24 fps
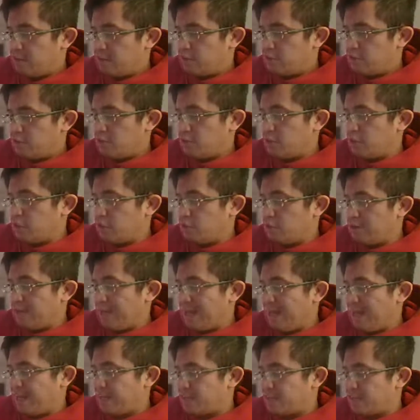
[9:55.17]
So
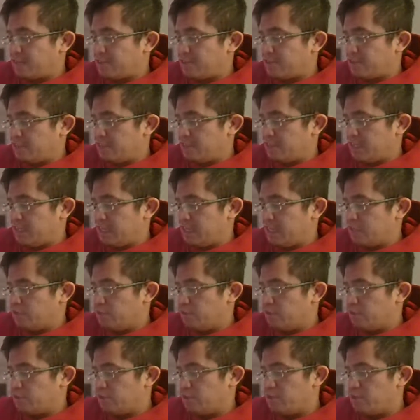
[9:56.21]
x
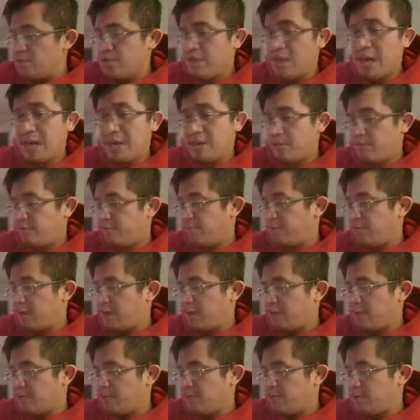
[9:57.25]
equals negative five.